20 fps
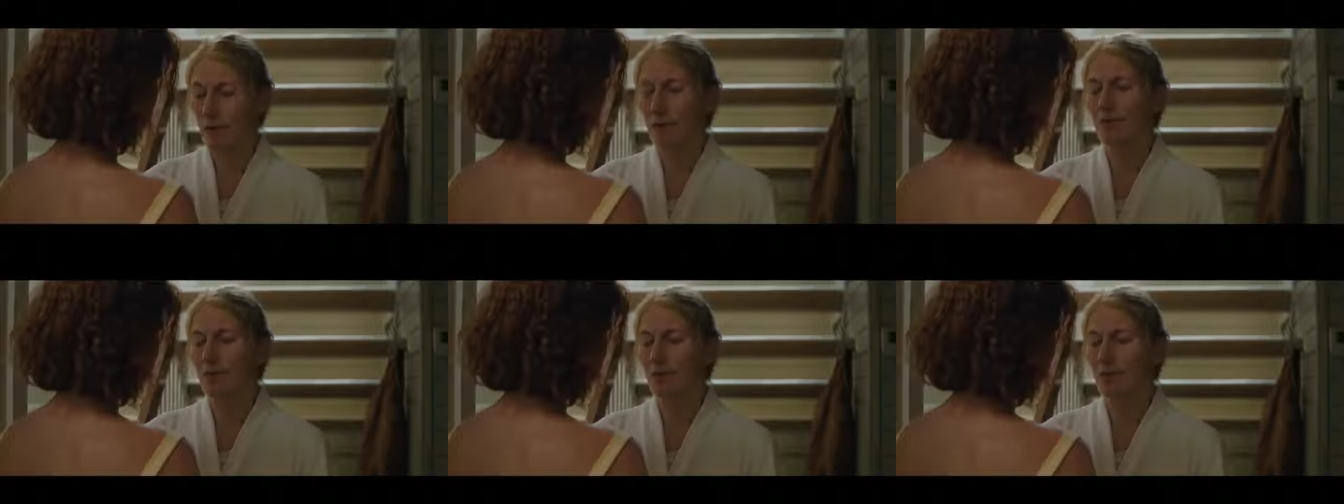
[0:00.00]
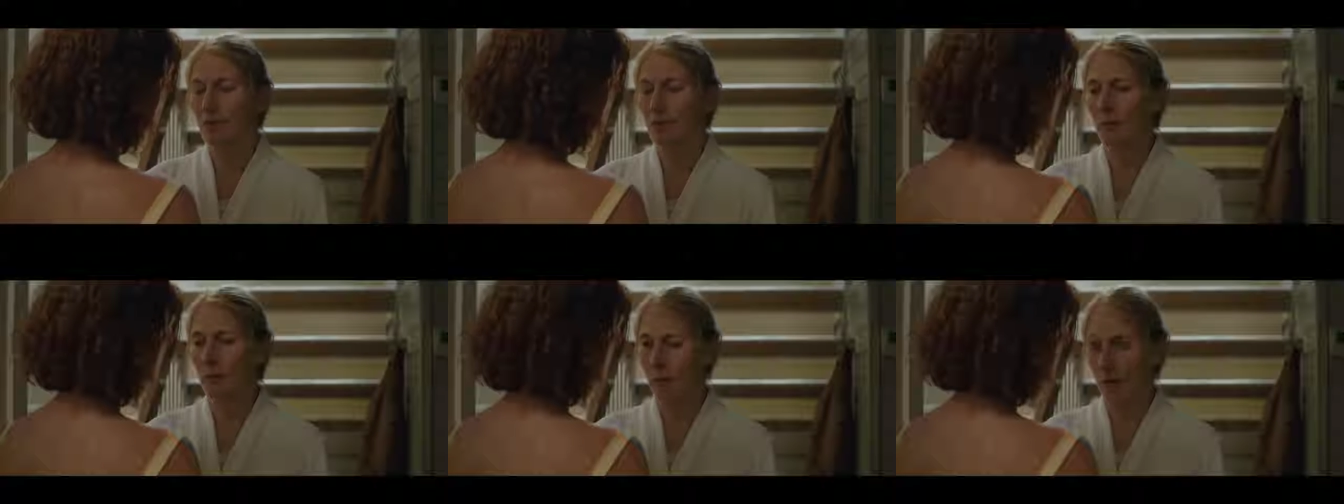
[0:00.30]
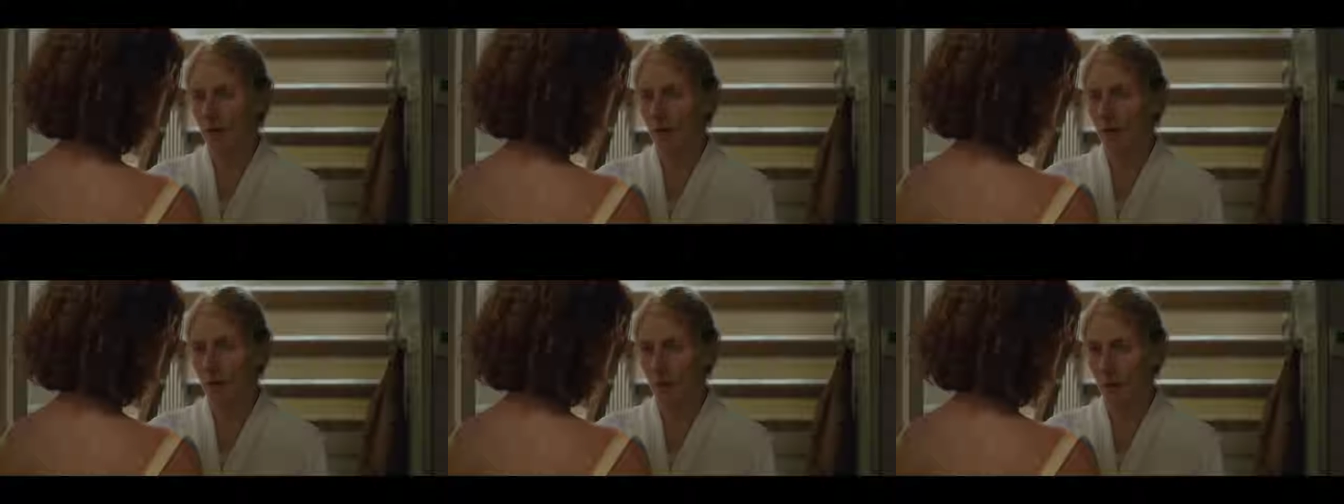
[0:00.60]
It was your
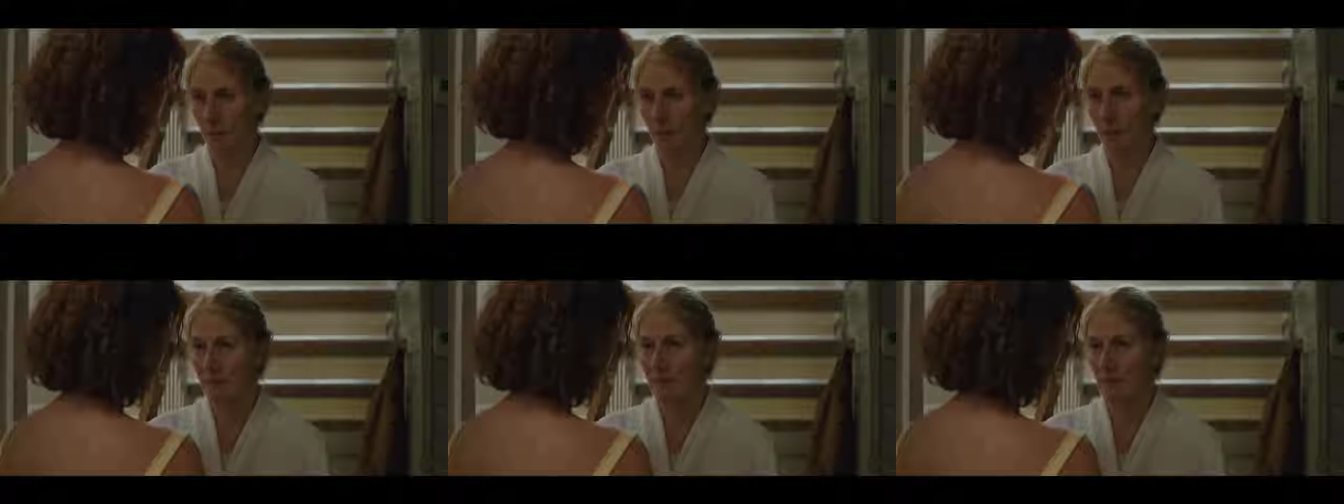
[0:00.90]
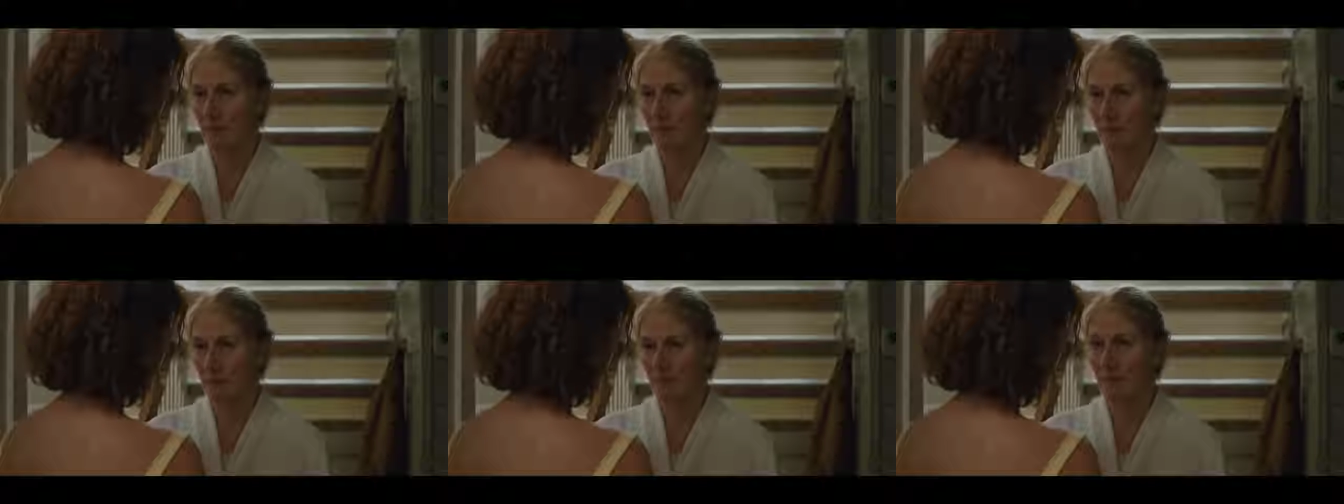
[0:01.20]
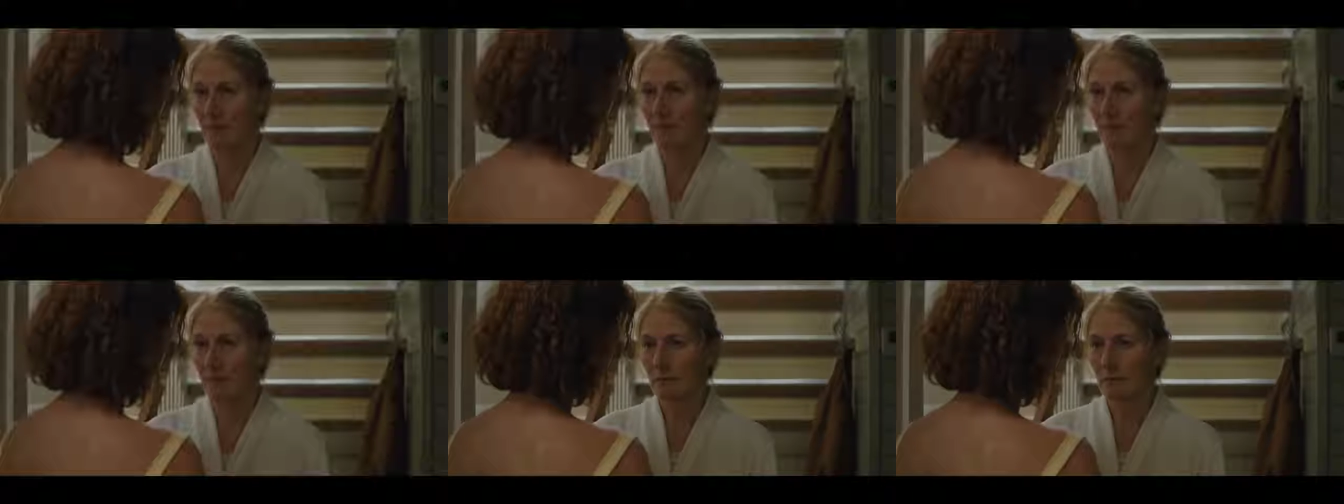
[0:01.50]
birthday.
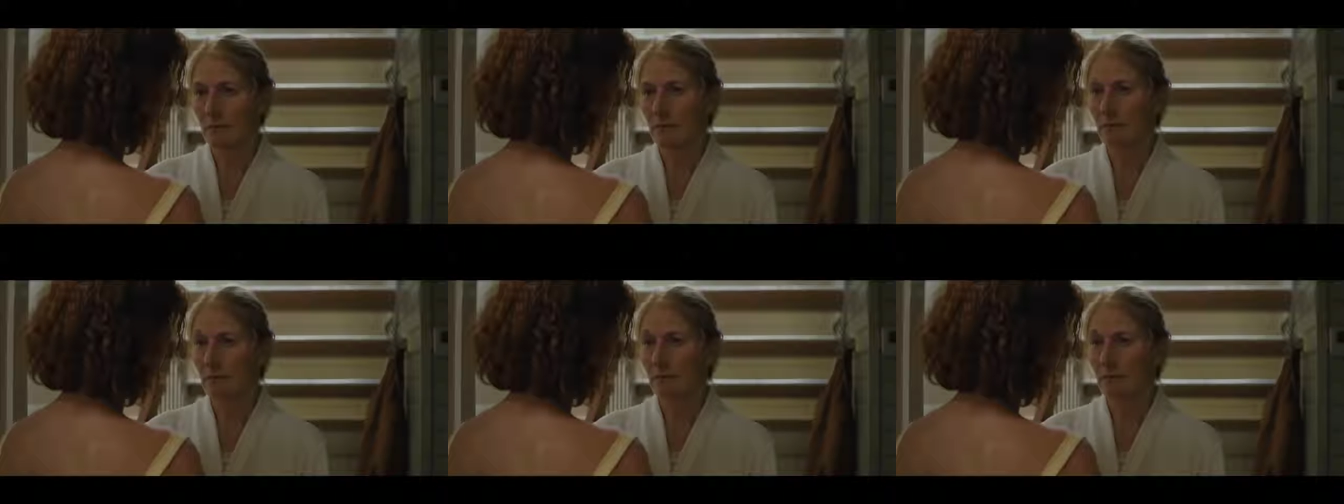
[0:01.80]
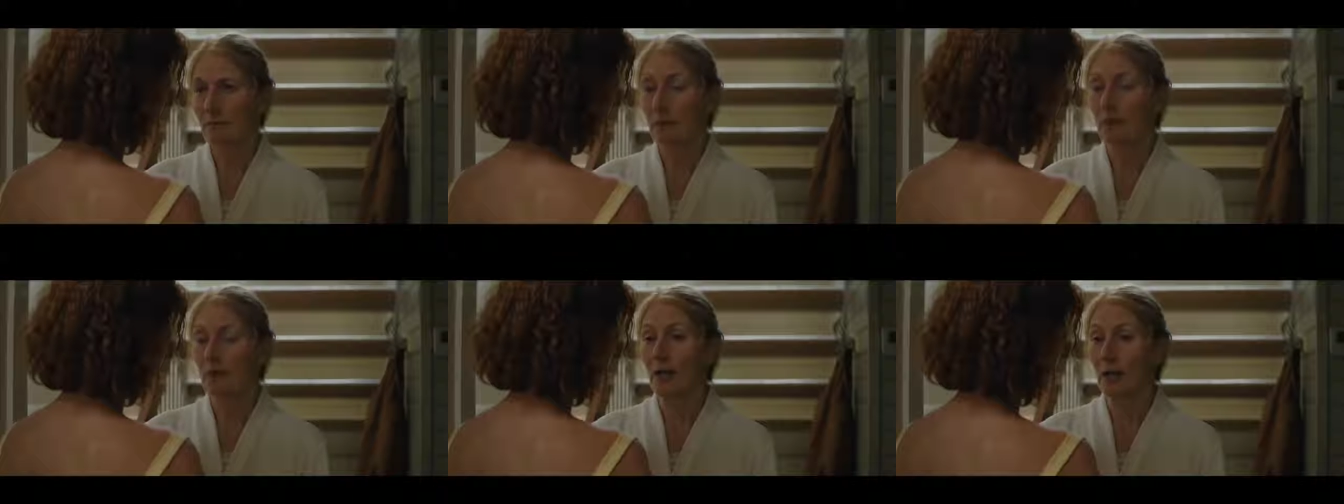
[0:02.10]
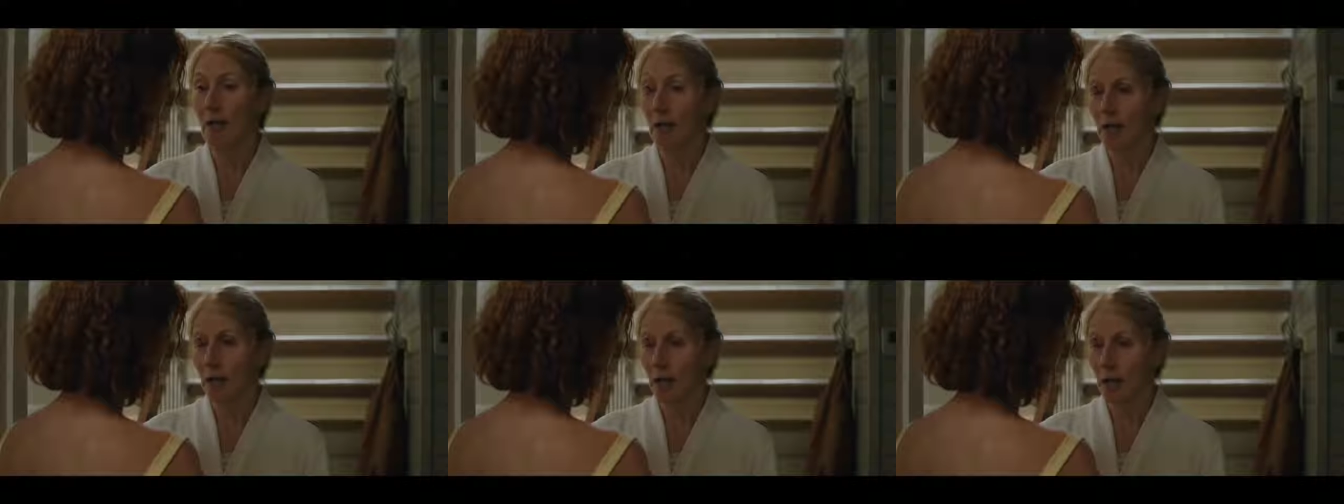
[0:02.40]

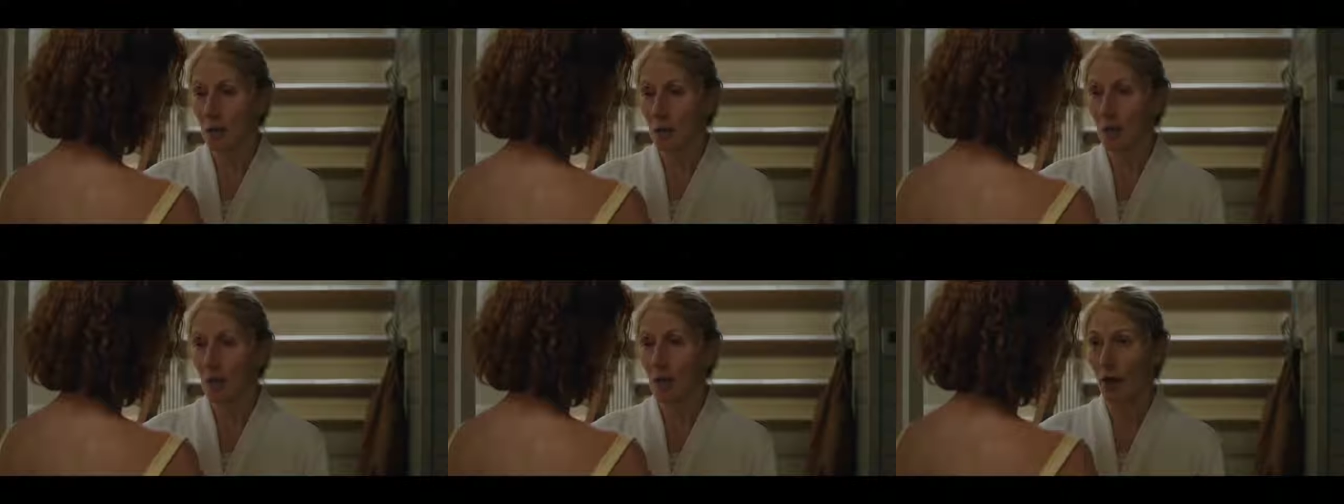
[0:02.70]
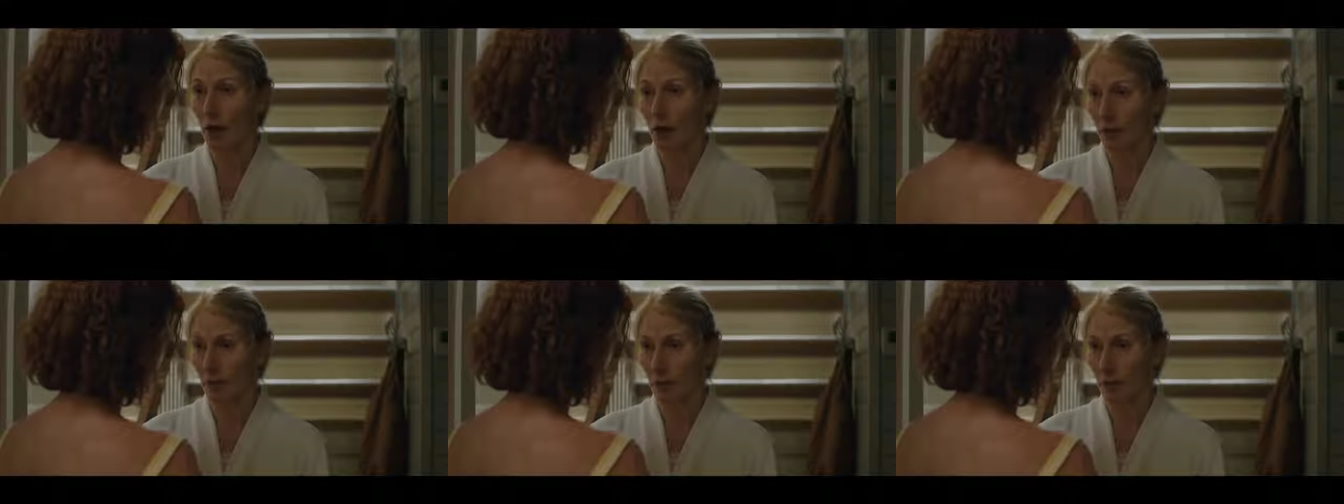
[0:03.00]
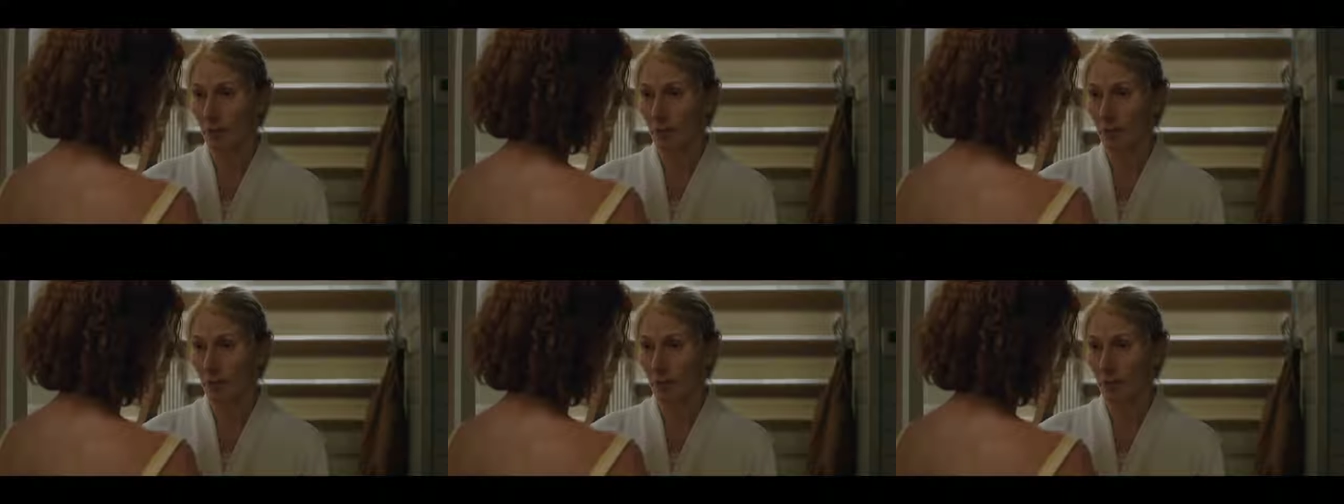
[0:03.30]
We'll let this one go.